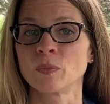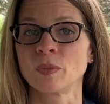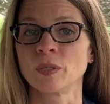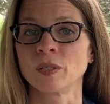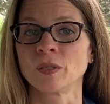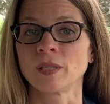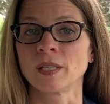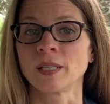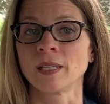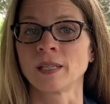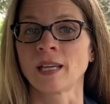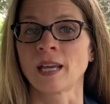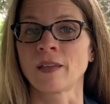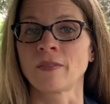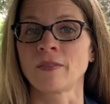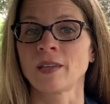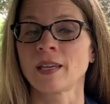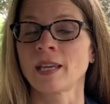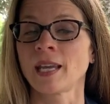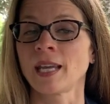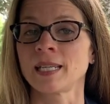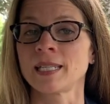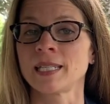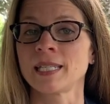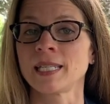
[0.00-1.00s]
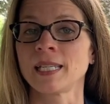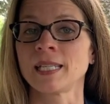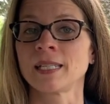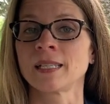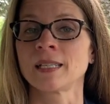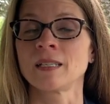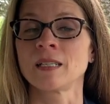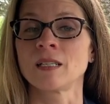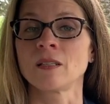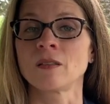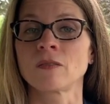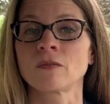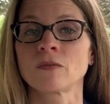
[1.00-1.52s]
building at the
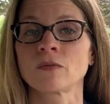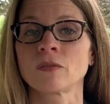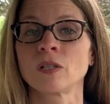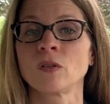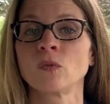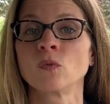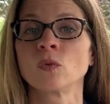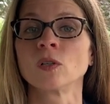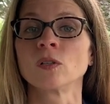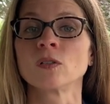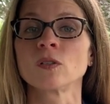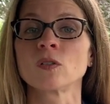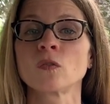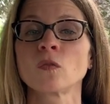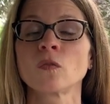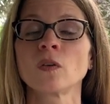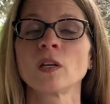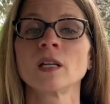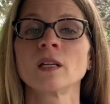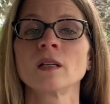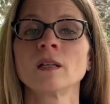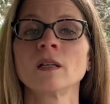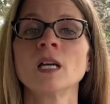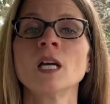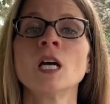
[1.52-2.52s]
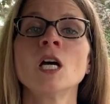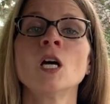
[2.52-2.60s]
1893 World's Fair